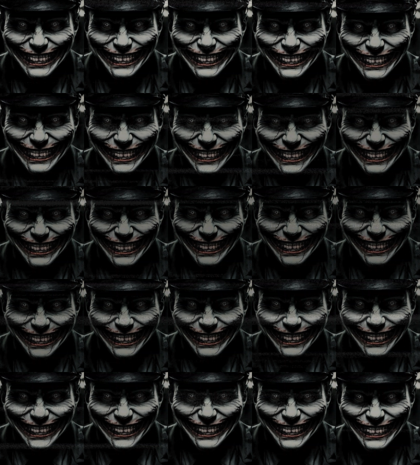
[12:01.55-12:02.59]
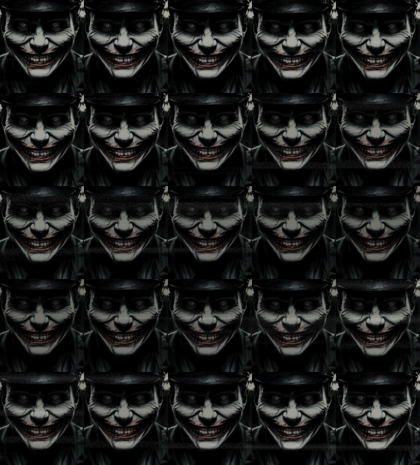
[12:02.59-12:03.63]
Nobody answered my call.
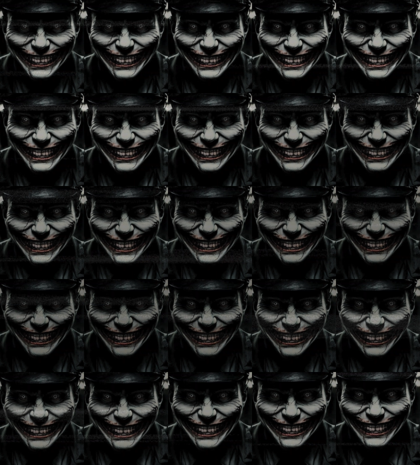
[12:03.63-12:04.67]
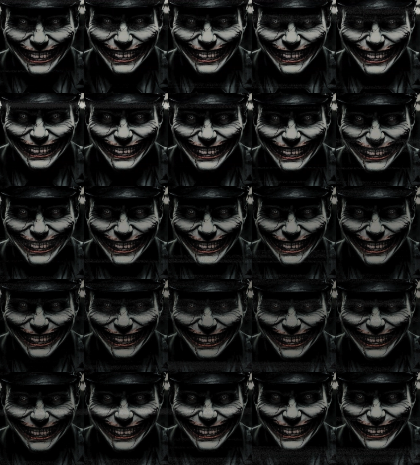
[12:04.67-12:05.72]
A mental image of the cop
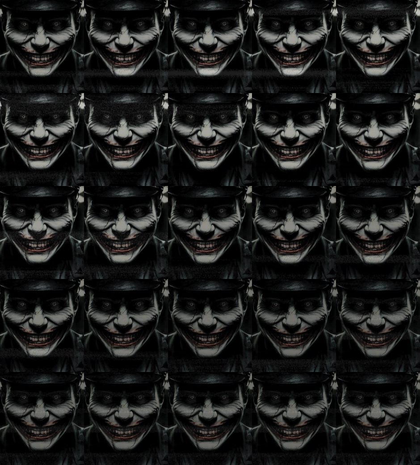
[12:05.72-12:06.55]
flashed through my mind.